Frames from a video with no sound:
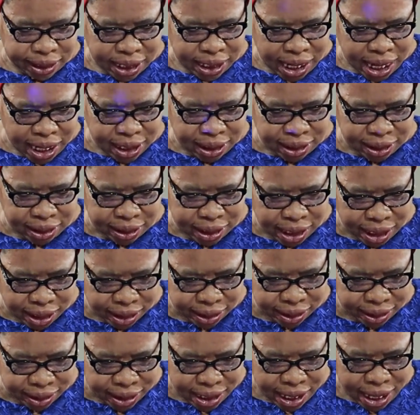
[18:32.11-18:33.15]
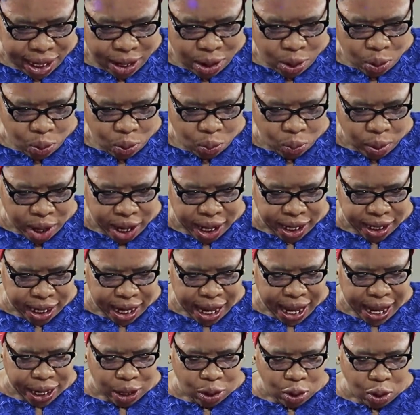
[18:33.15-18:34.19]
And it says, when
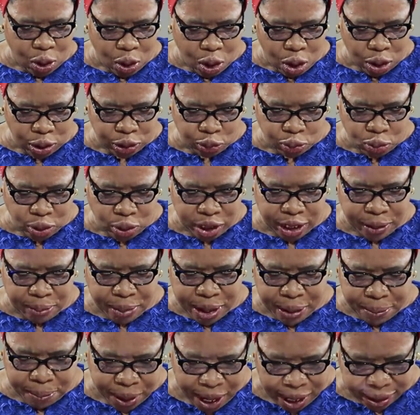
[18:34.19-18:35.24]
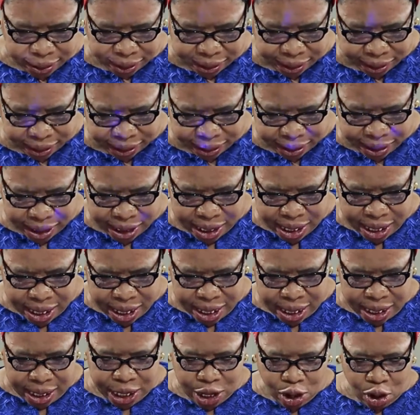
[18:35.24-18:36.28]
I call to remembrance
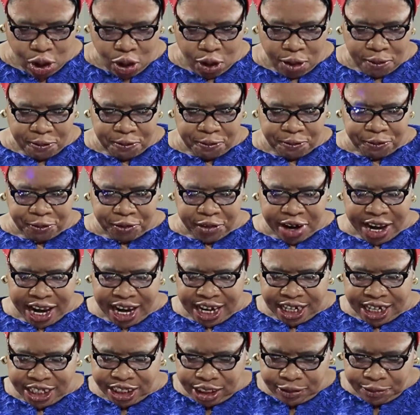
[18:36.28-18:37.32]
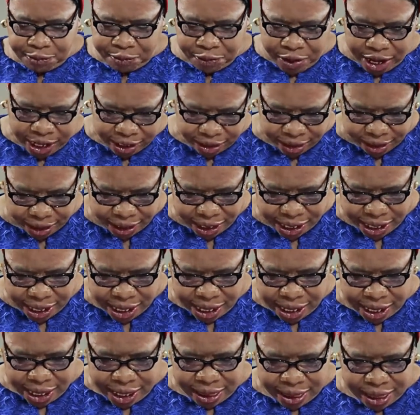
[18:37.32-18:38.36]
the unfeigned faith
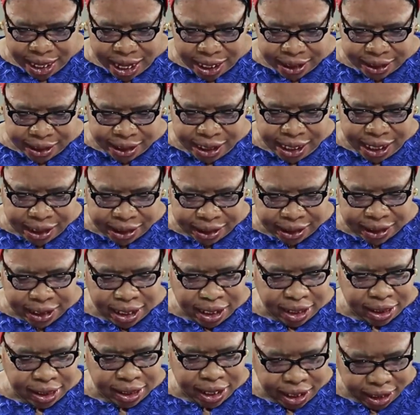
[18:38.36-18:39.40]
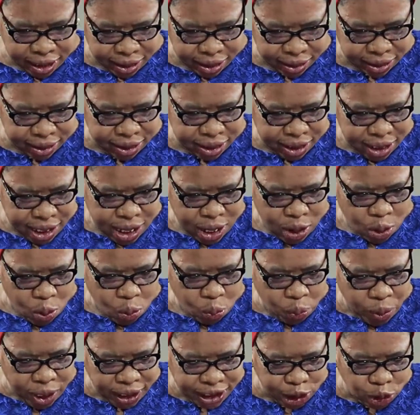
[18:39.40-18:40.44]
that is in thee,
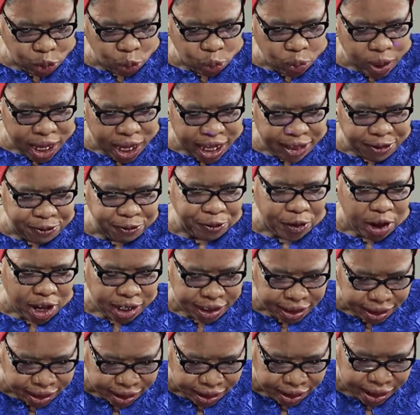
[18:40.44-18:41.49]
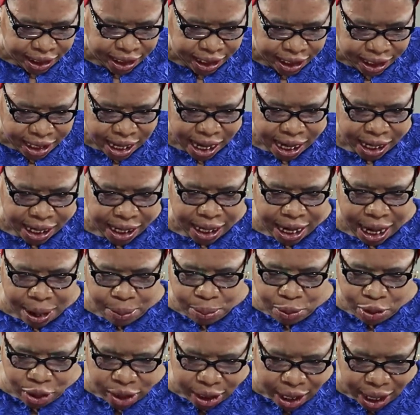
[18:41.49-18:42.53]
which dwelt first in thy
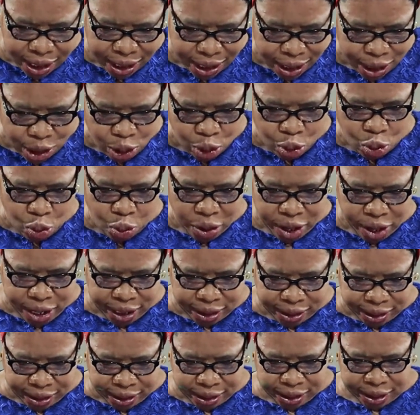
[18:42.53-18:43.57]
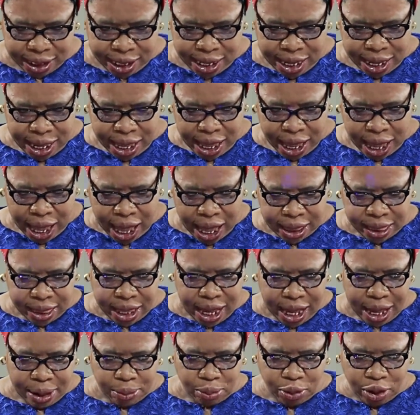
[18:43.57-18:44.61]
grandmother Lois
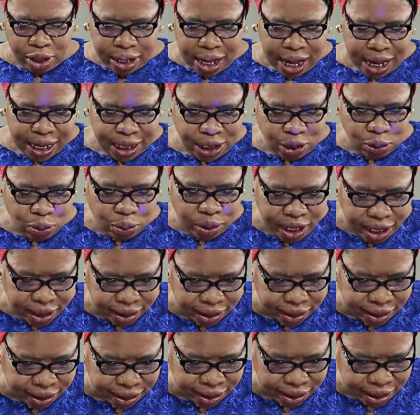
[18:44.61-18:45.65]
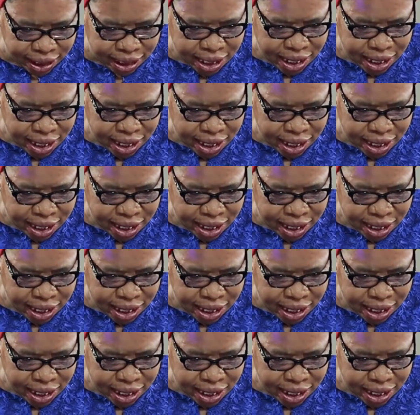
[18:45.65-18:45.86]
and thy mother Eunice,